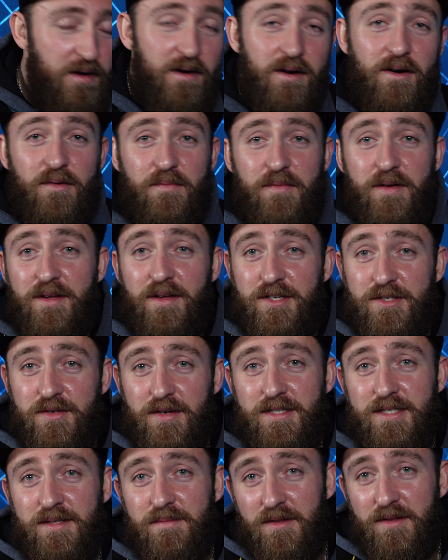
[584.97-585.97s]
Hopefully you
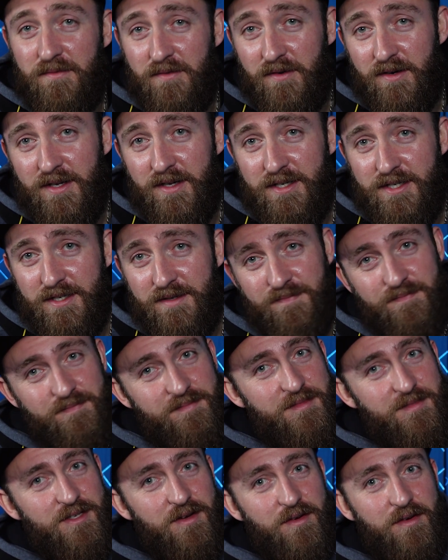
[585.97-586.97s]
enjoyed some of the footage.
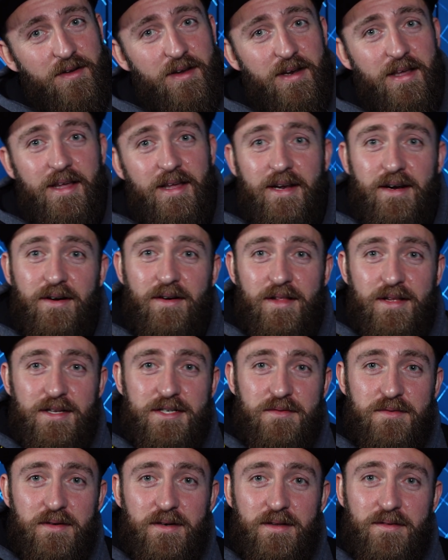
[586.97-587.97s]
That's all you're going to get out of
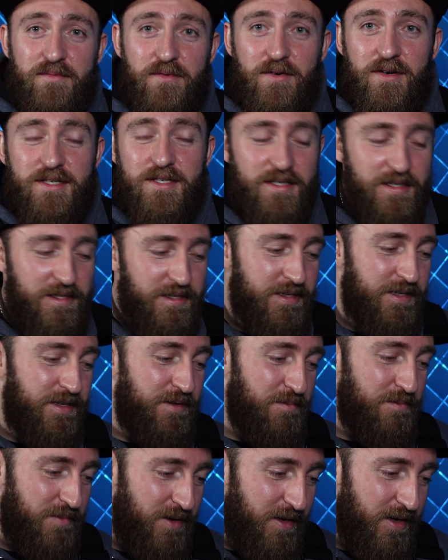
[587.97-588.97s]
this one, unfortunately.
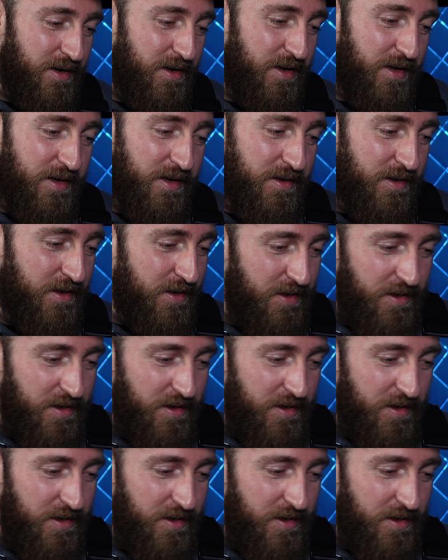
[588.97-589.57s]
But hey,